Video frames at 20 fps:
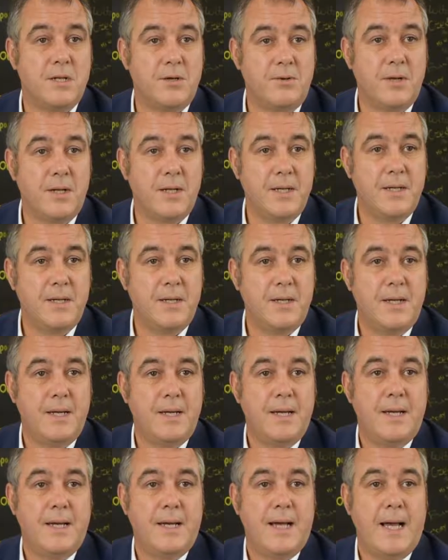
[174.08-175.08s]
lonely.
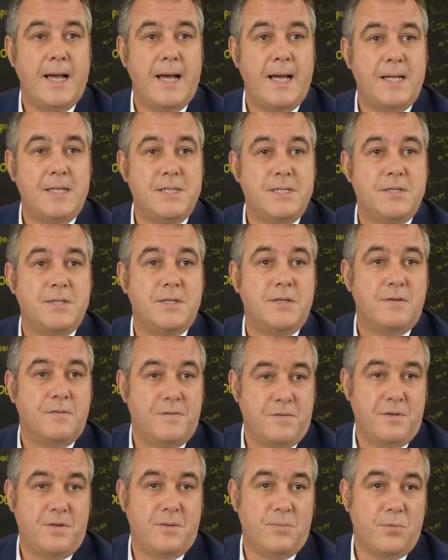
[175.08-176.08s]
And
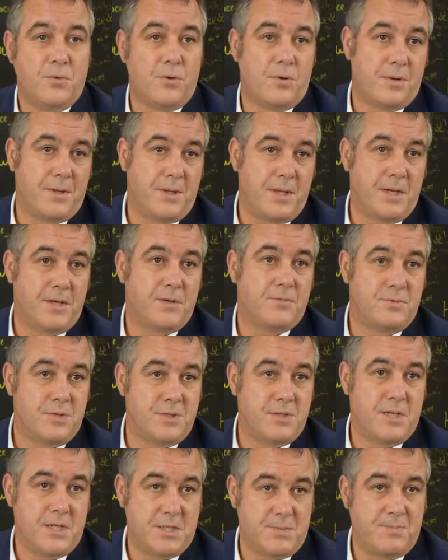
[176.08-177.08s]
furthermore, I think
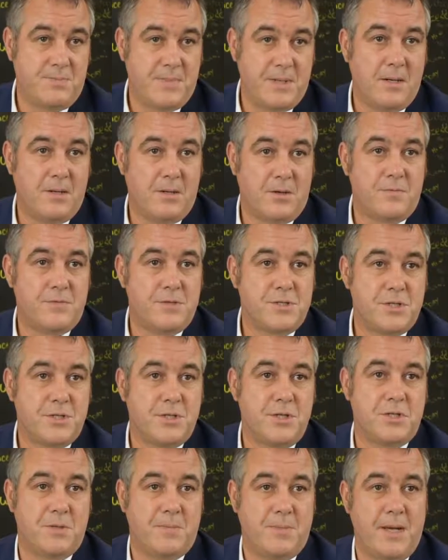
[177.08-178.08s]
there's been a lot of
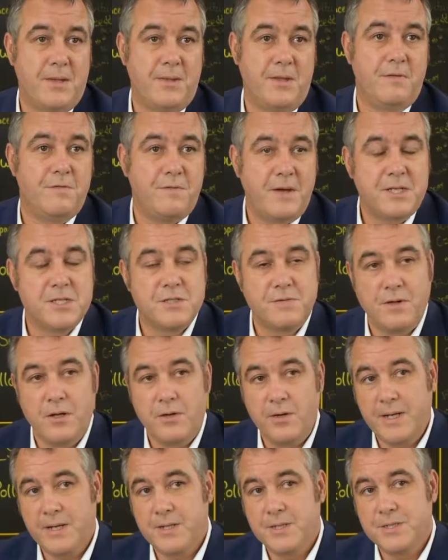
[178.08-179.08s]
research about the effects of
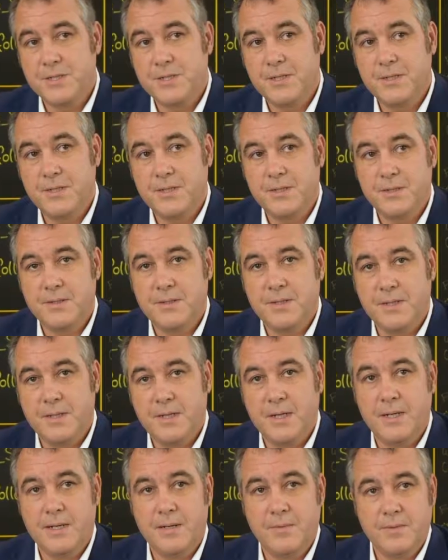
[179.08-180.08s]
loneliness, and
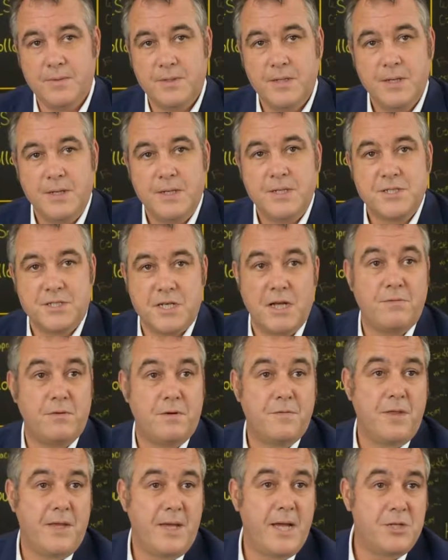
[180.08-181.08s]
several
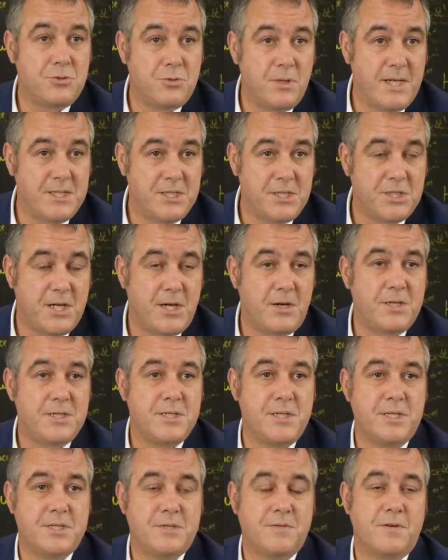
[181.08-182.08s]
of the age-related
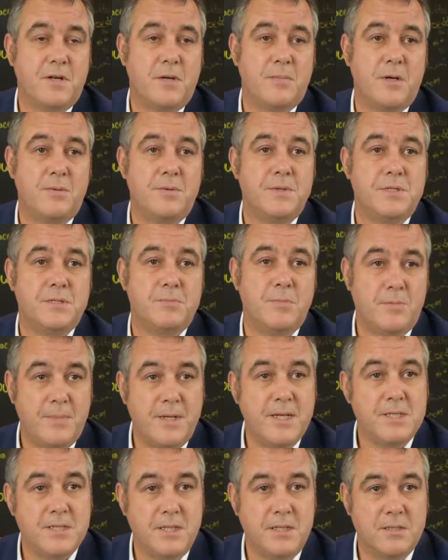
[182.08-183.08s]
charities have come up with some
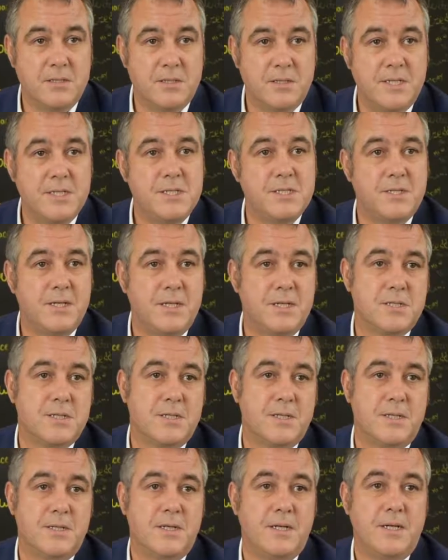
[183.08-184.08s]
amazing statistics
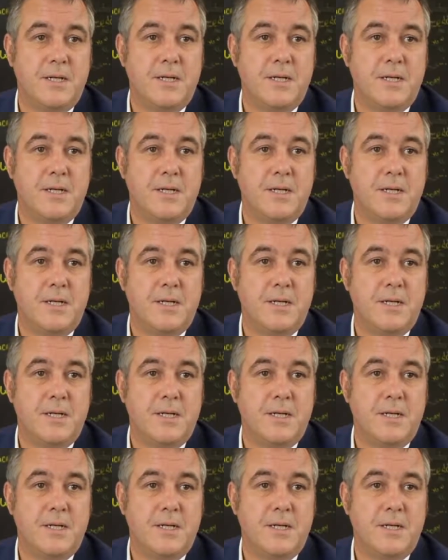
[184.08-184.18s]
that